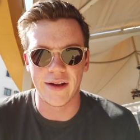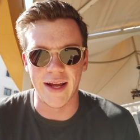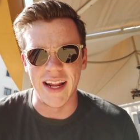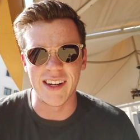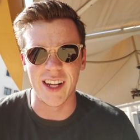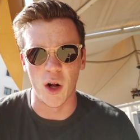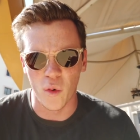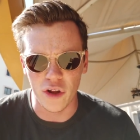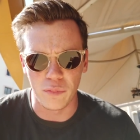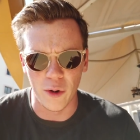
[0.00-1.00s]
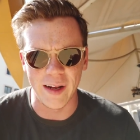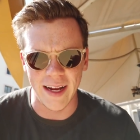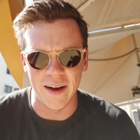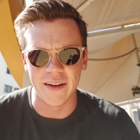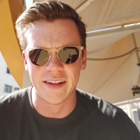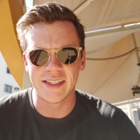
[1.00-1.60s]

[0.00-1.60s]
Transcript: and you know worth pointing out.